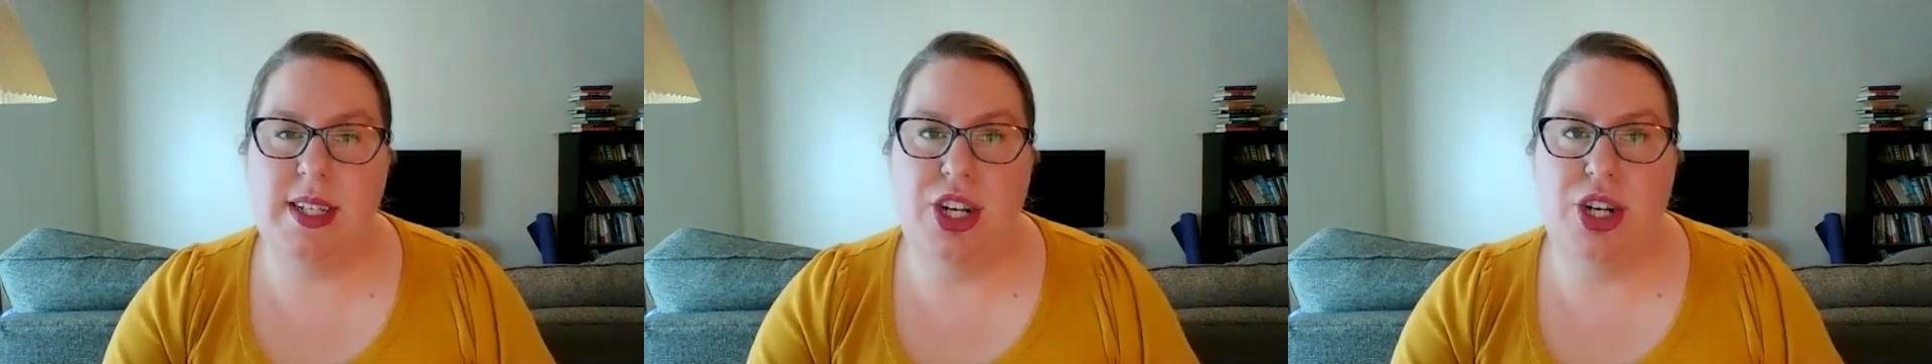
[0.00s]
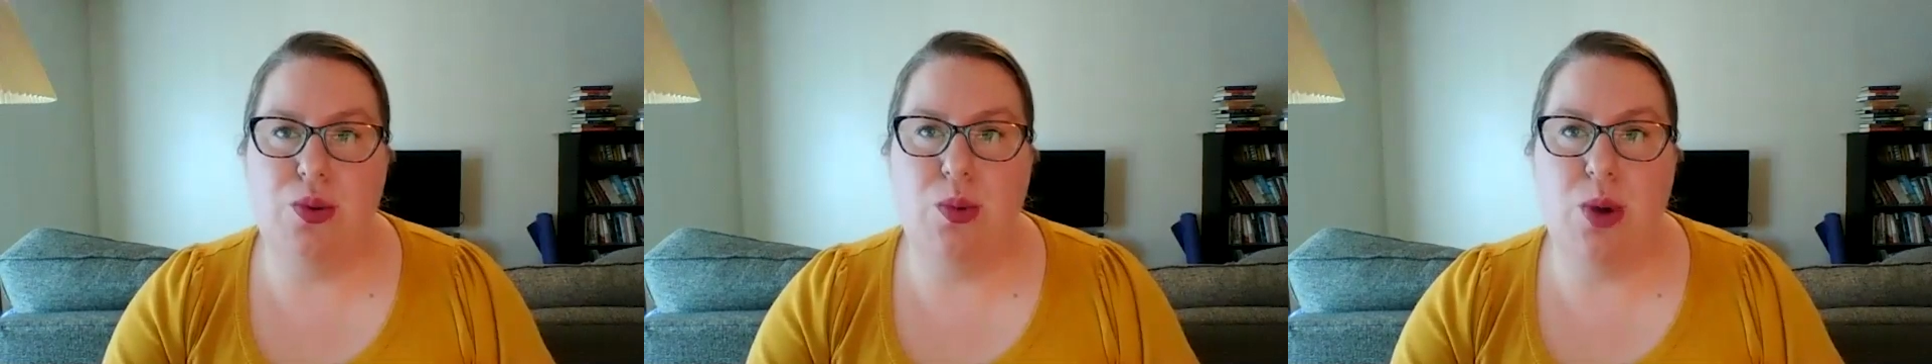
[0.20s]

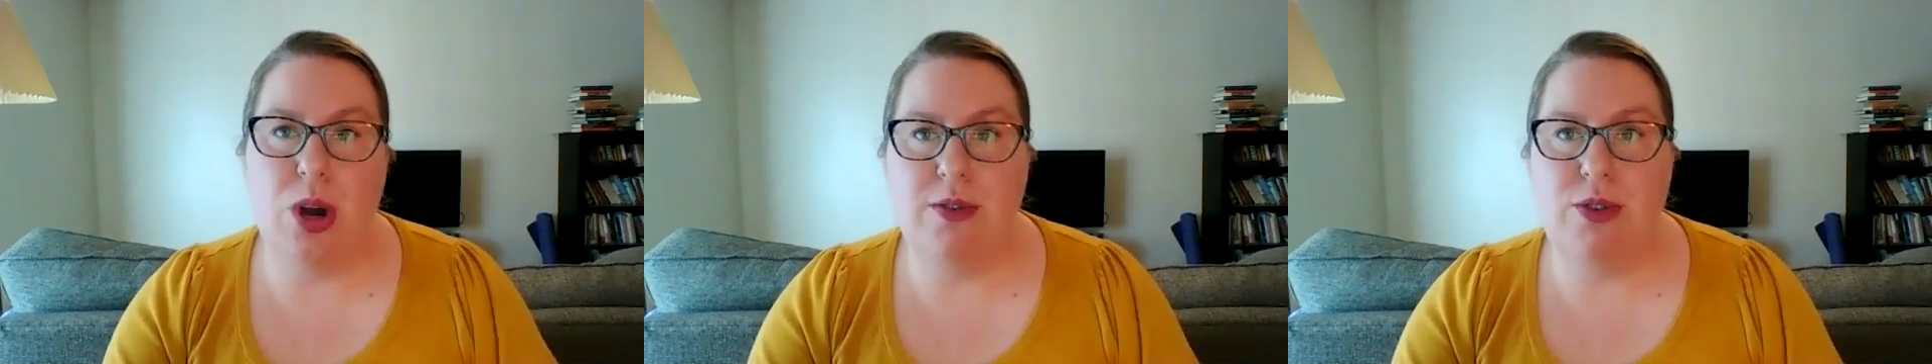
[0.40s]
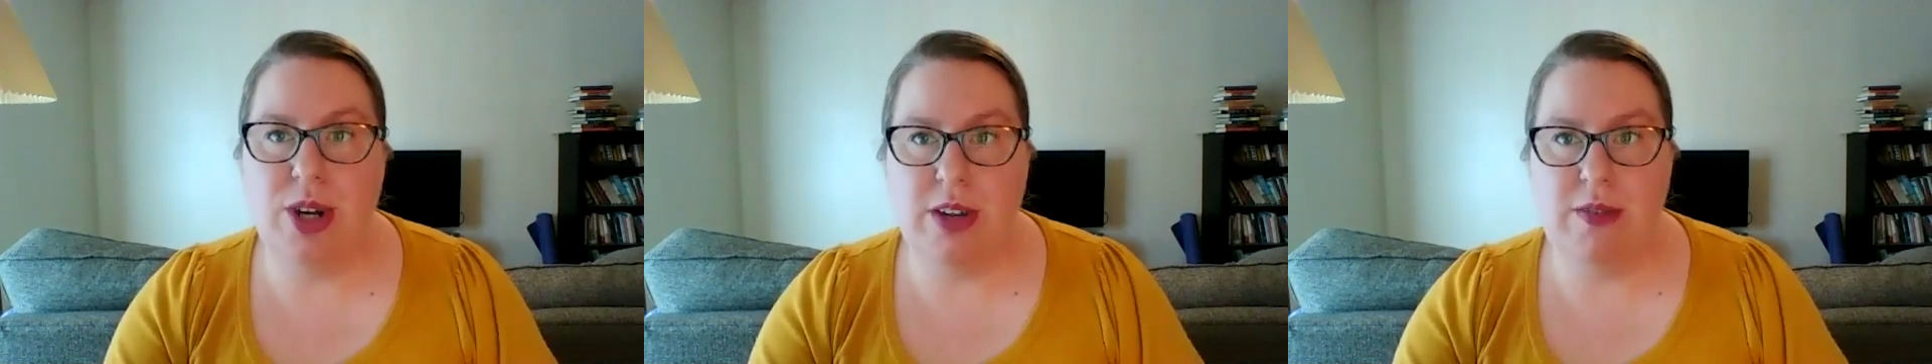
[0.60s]

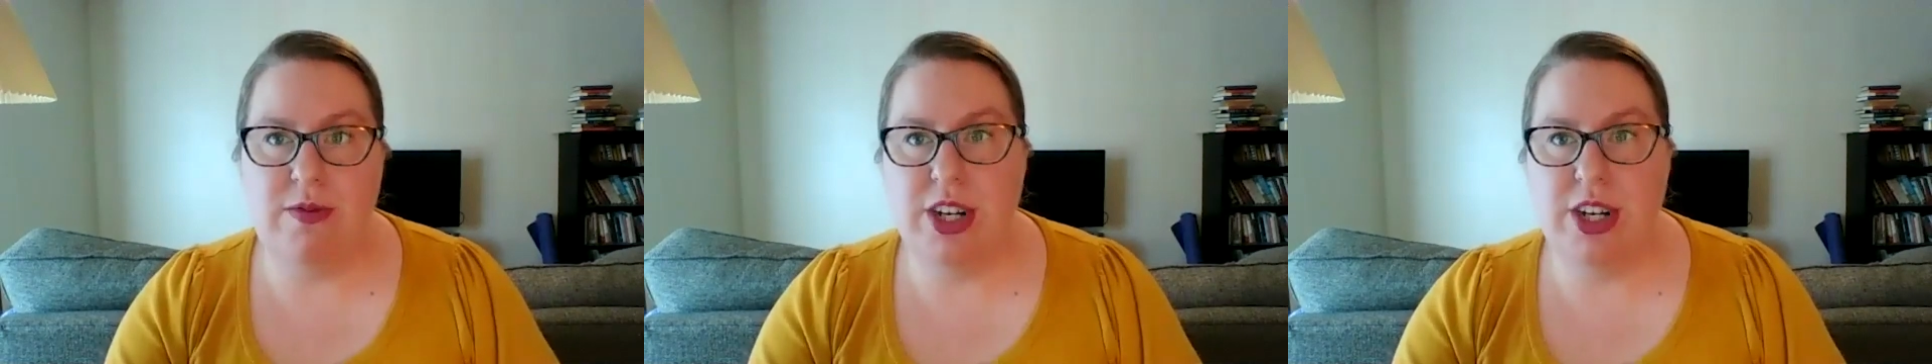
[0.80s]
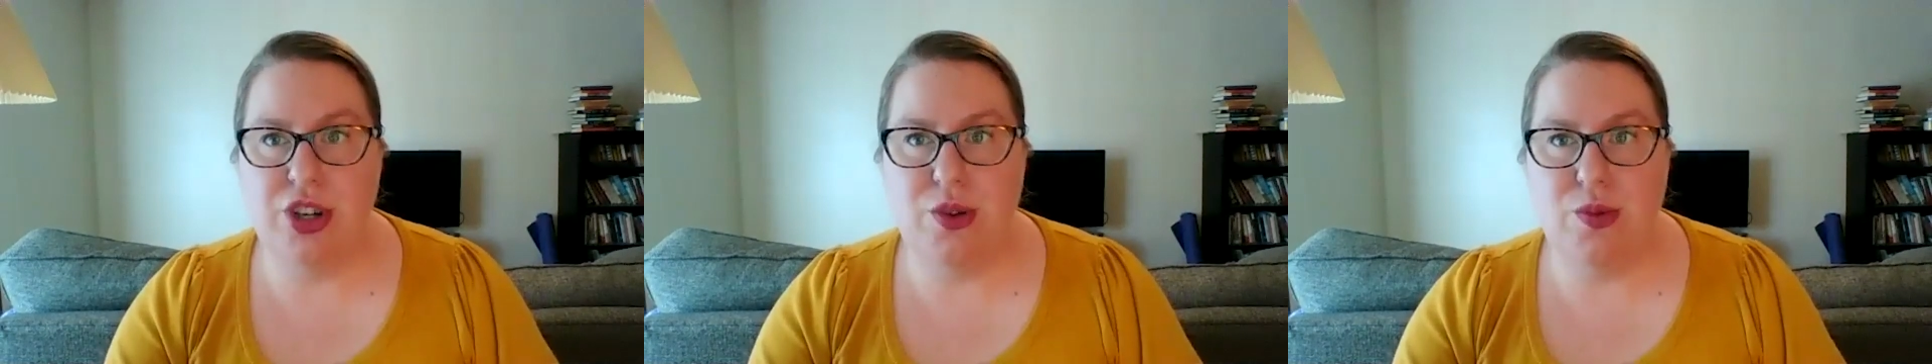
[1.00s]
wrongful
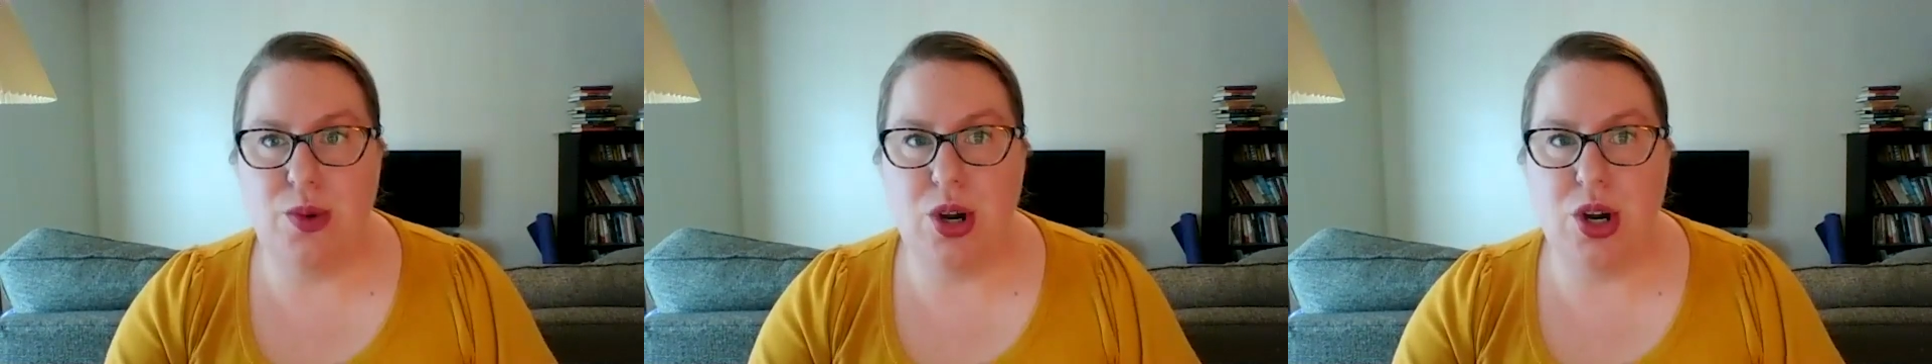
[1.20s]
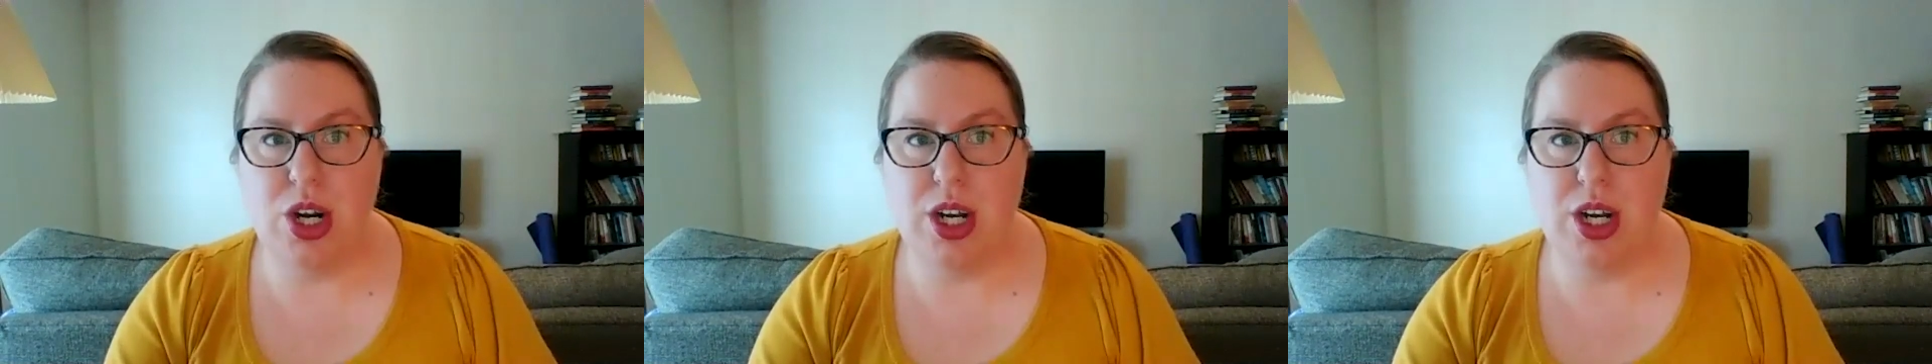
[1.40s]
conviction
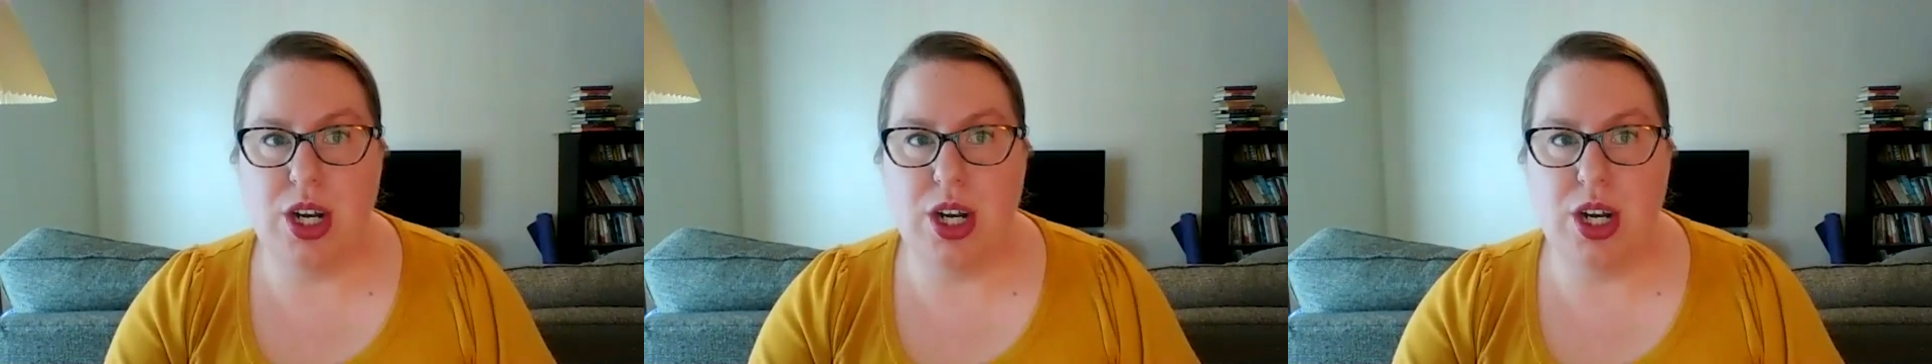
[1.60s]
work